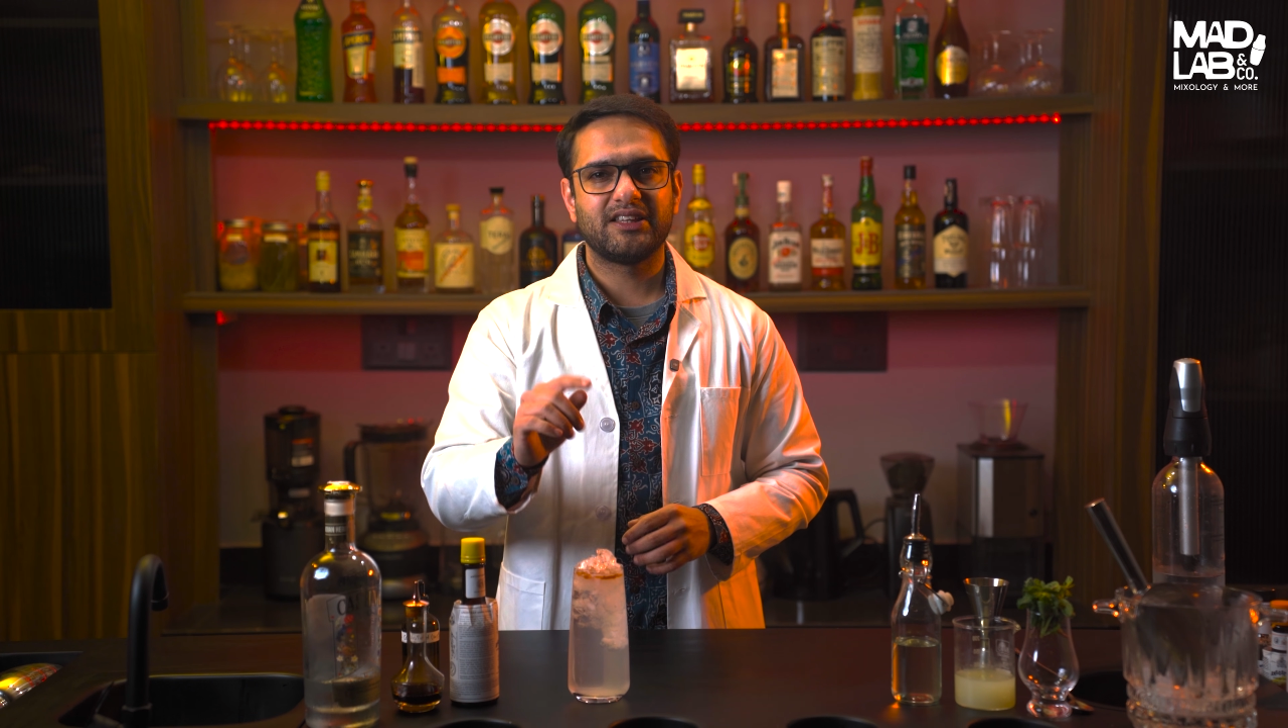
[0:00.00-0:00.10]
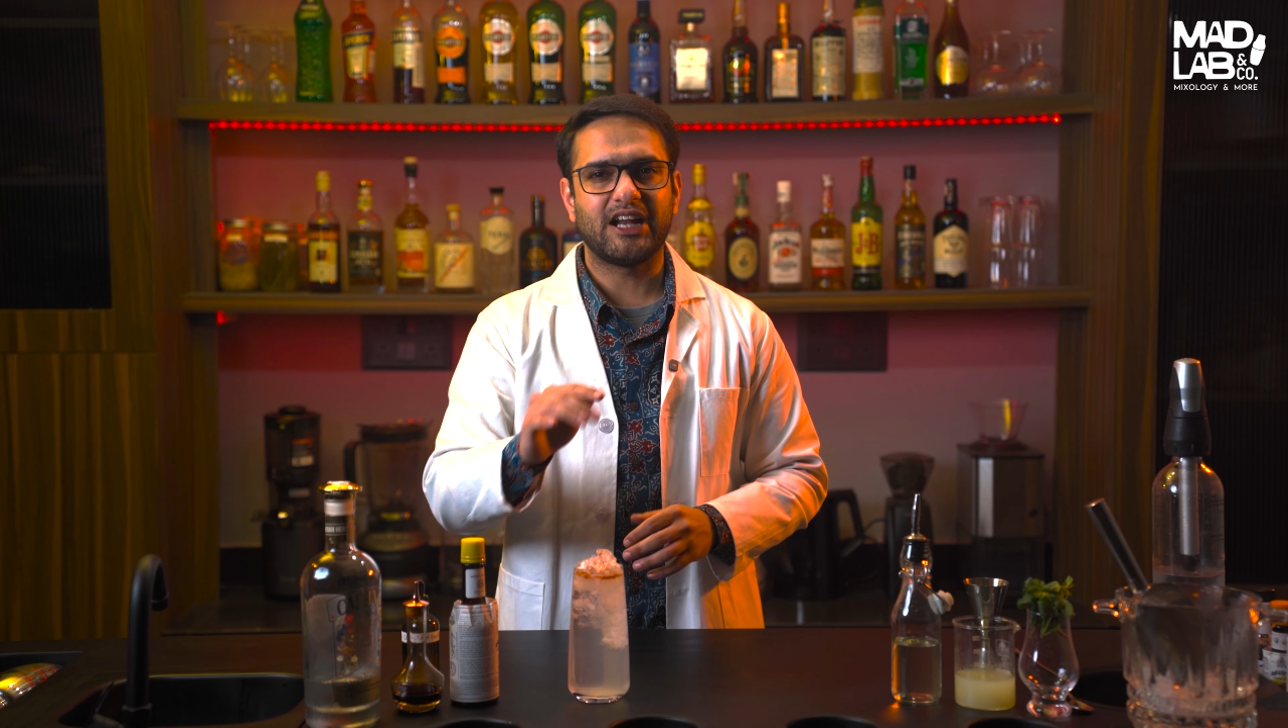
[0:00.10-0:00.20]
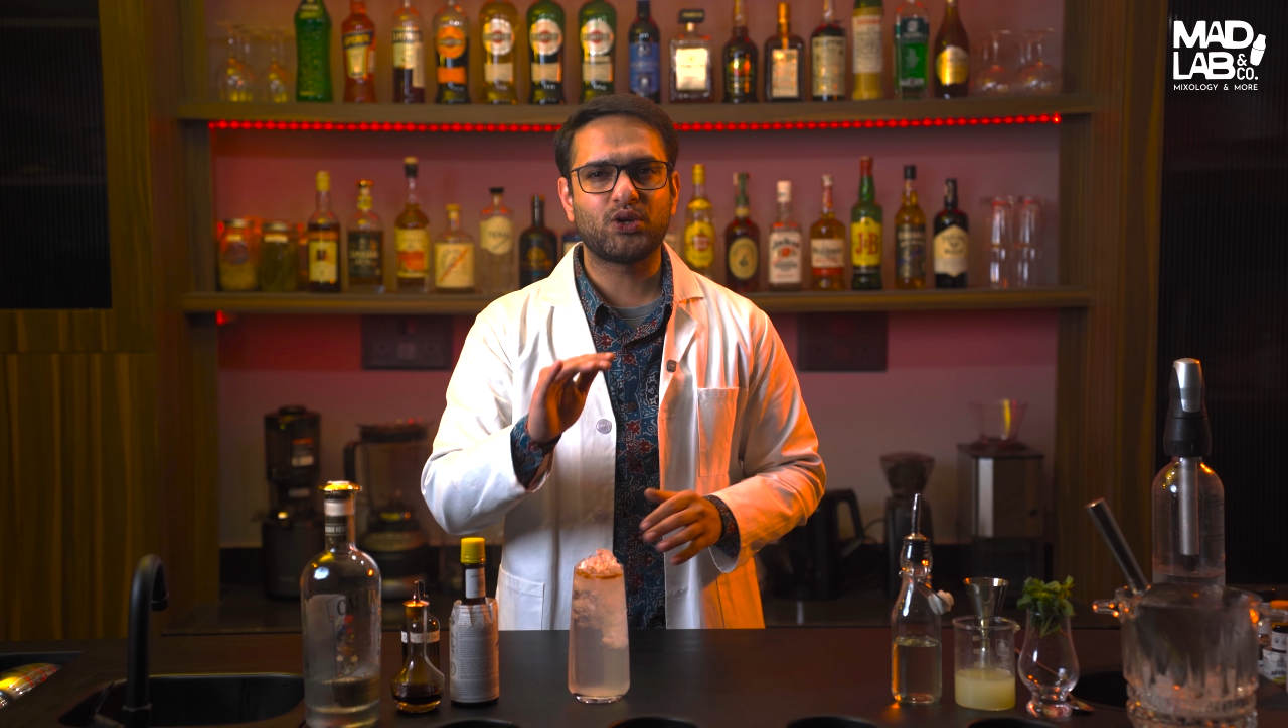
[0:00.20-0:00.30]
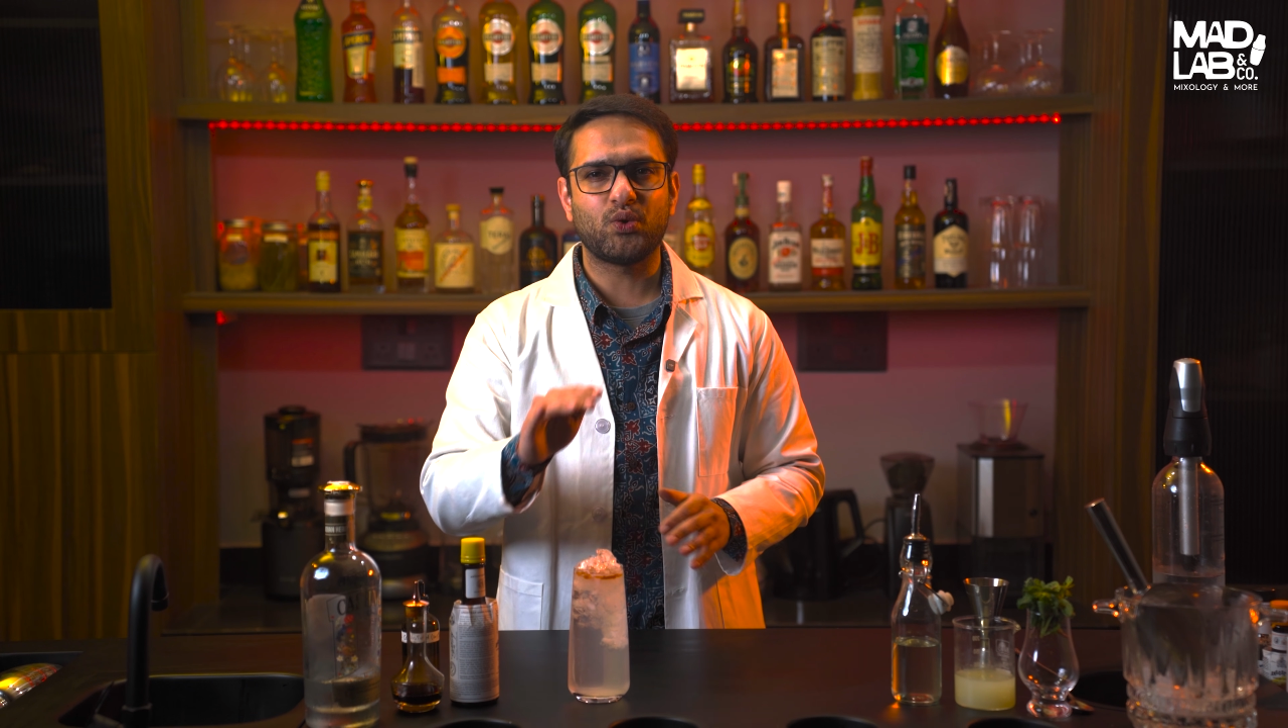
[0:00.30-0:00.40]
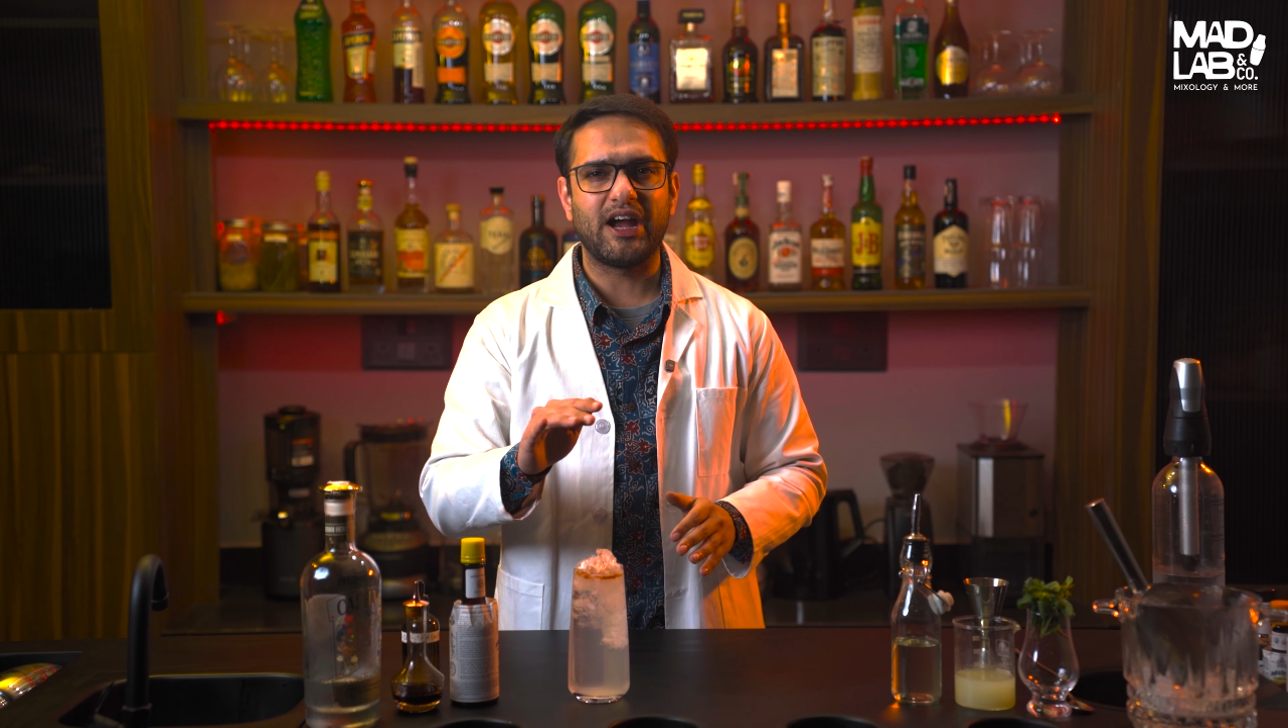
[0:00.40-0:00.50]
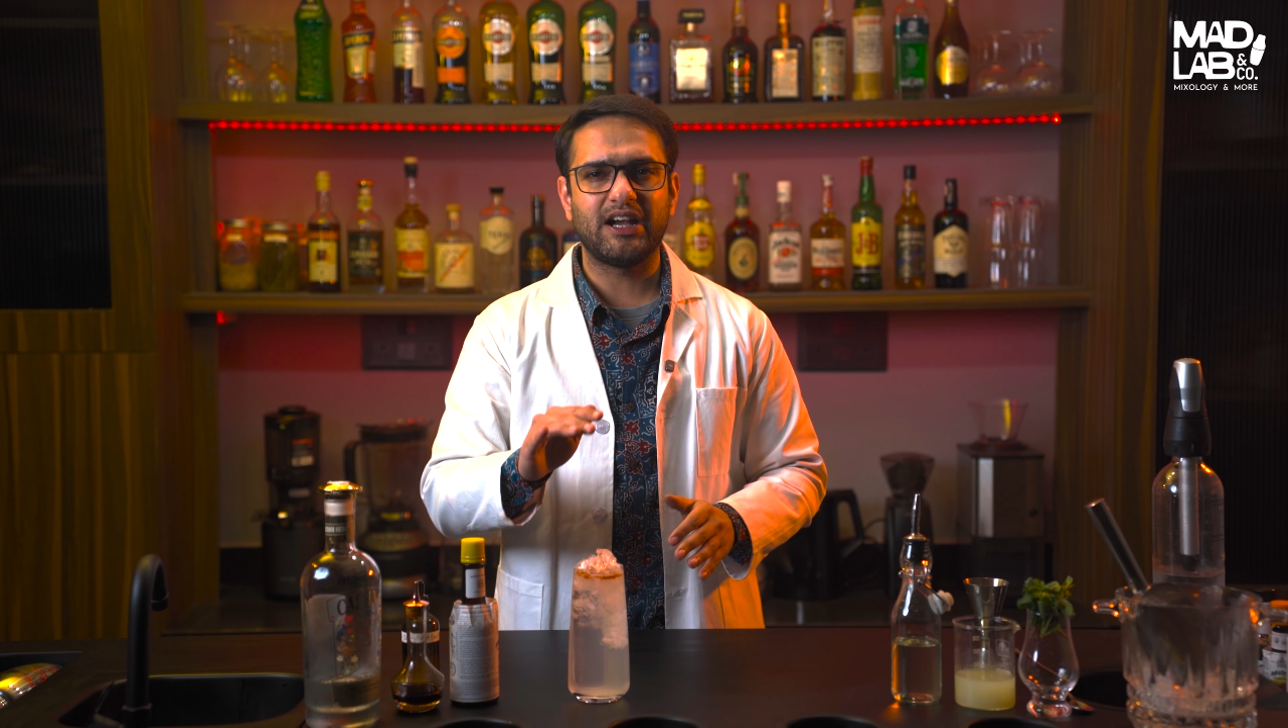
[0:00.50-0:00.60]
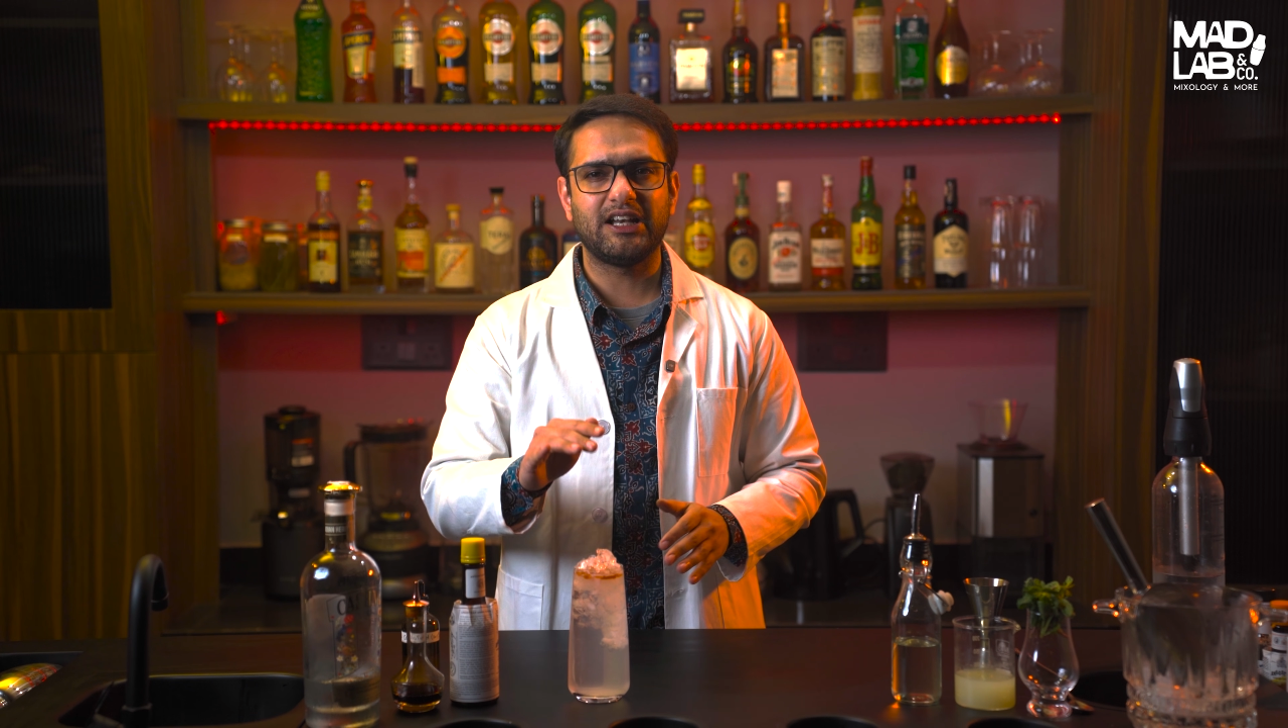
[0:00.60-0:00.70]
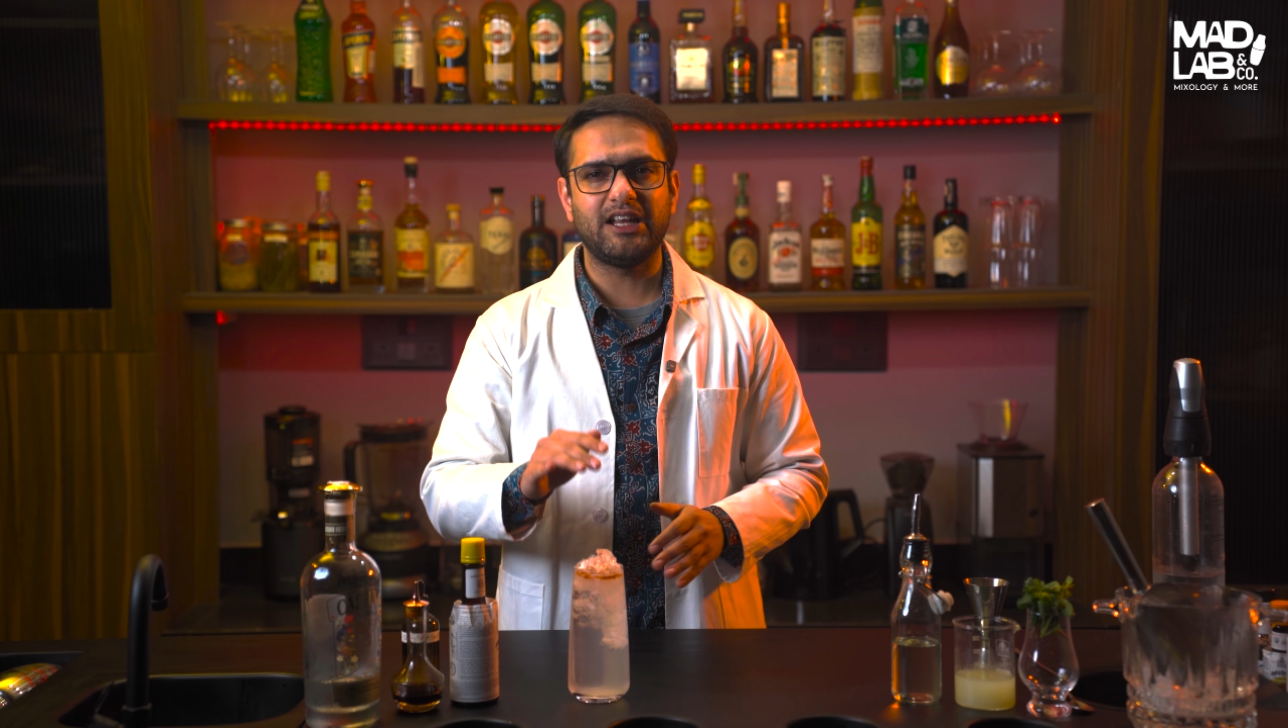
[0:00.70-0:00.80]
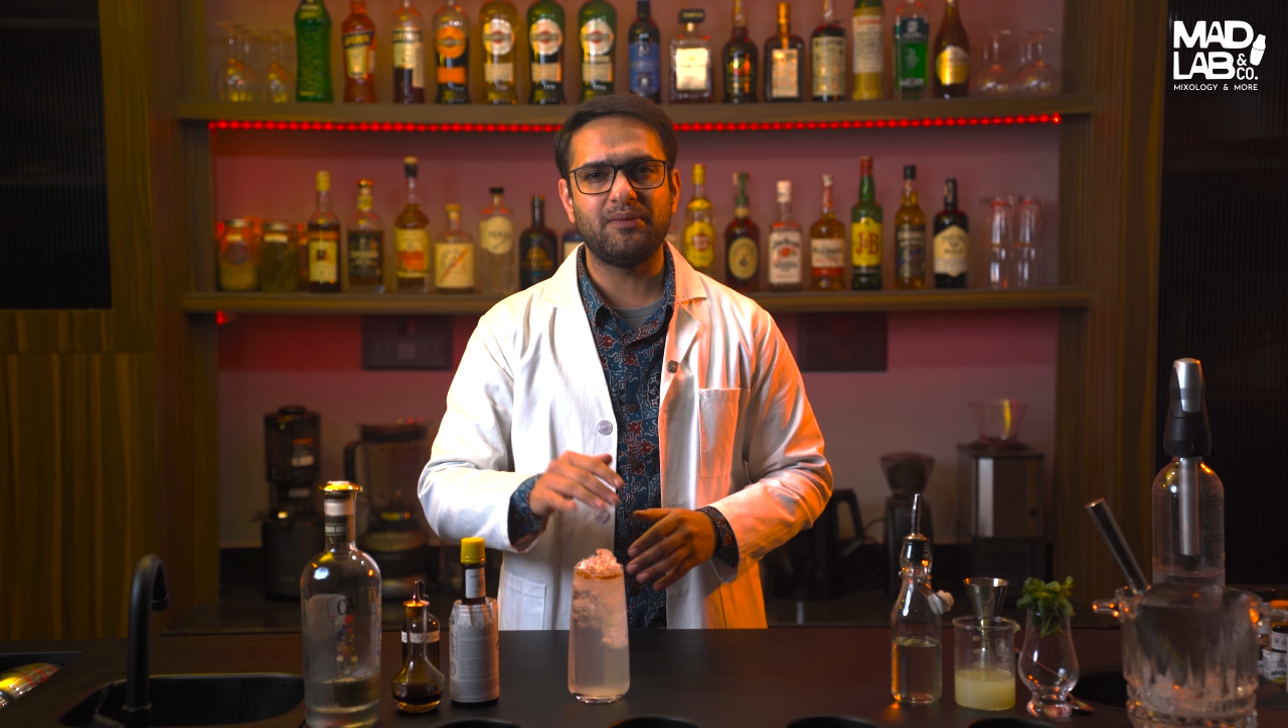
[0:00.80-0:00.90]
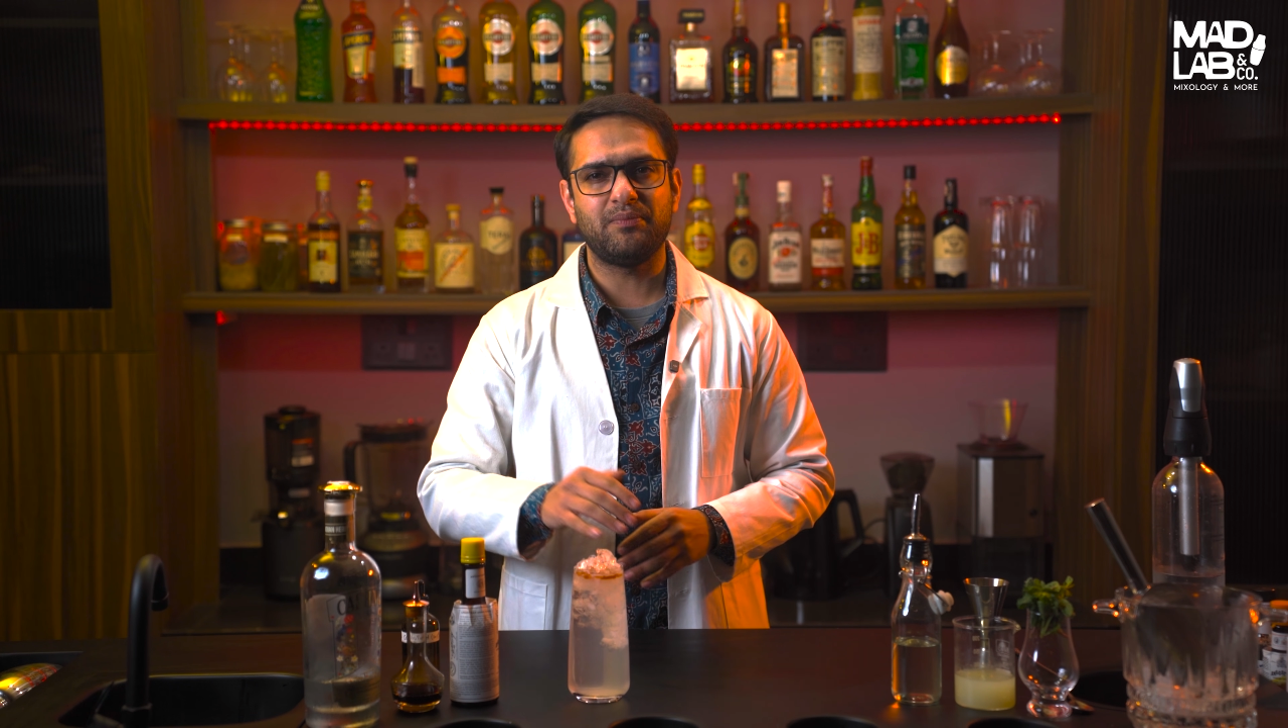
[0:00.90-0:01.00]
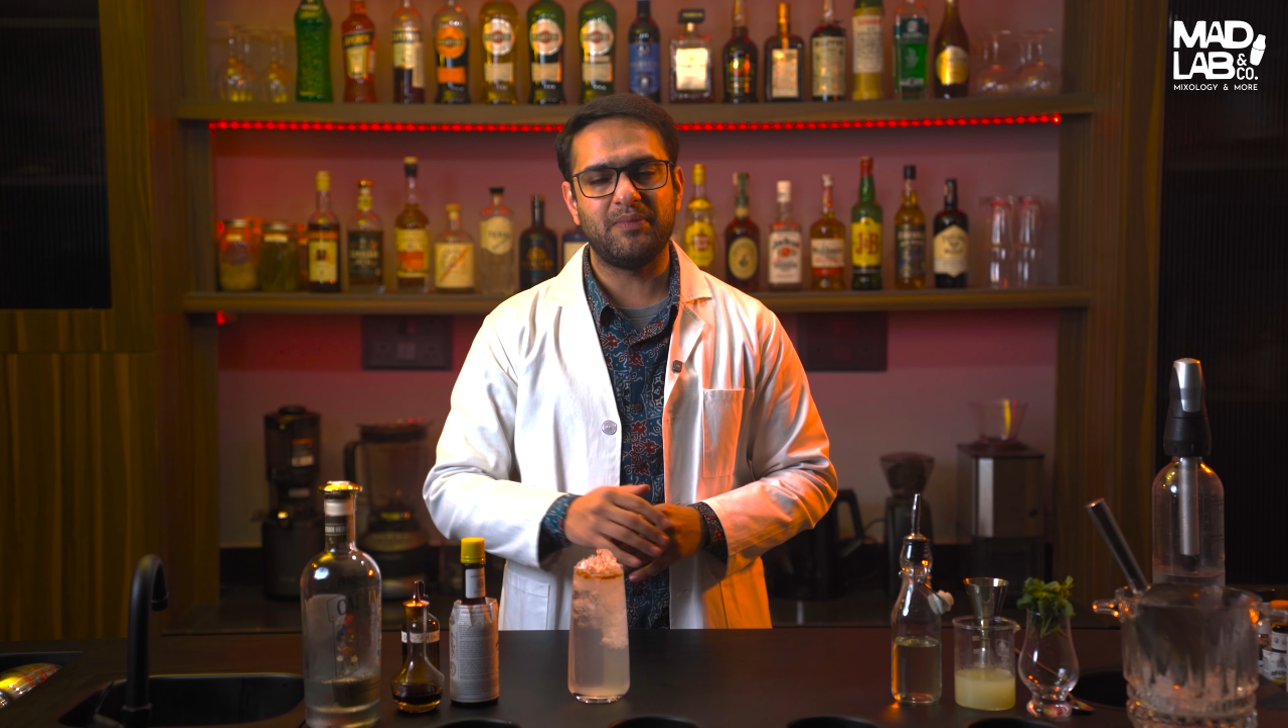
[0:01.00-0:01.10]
that quietly